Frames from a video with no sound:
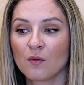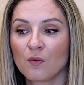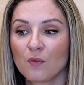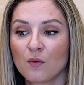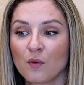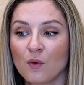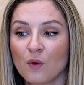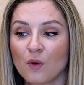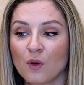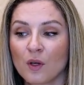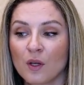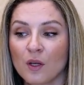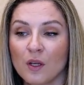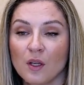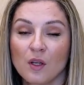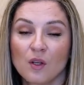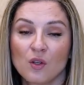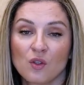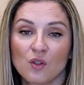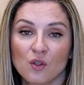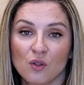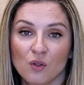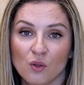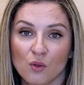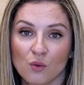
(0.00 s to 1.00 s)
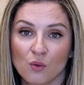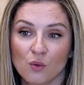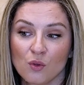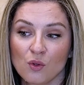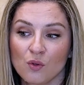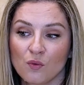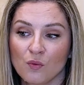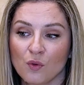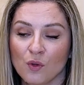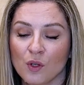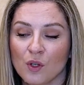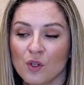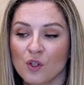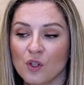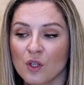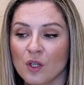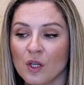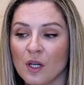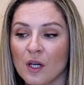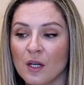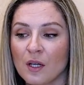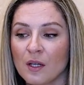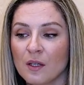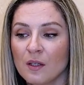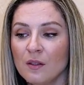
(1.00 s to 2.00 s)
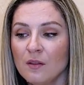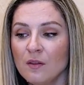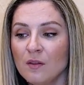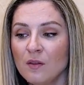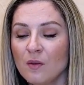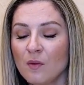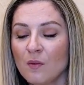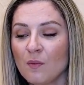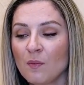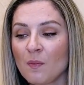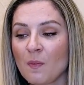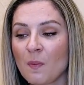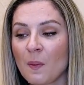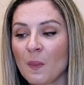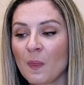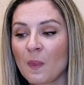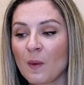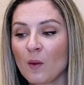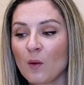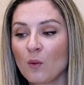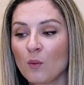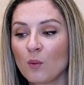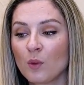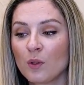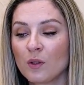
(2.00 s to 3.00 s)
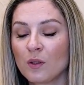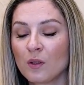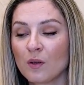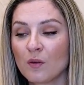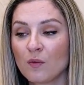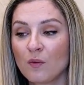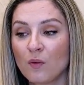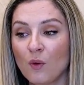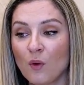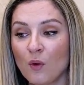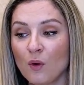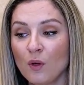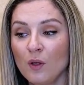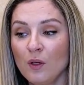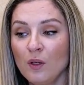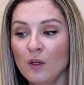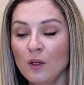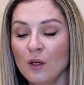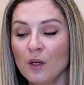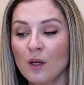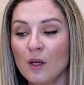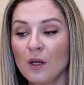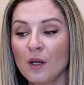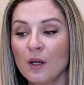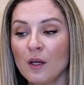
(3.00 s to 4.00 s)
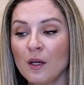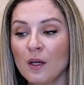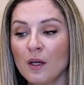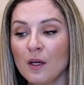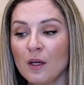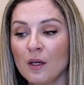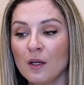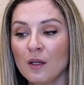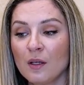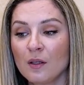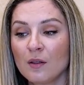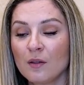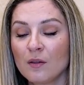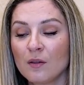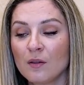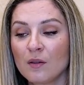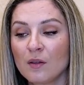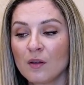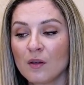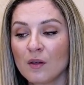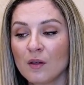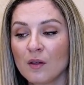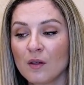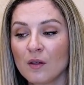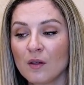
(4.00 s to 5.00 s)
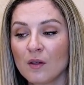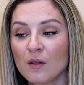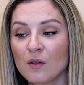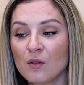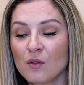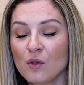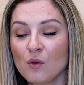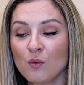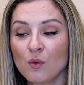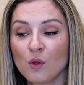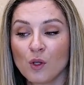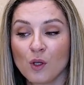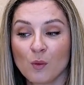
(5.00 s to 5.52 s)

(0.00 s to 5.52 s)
for each use, for each client, with the foil. And so we're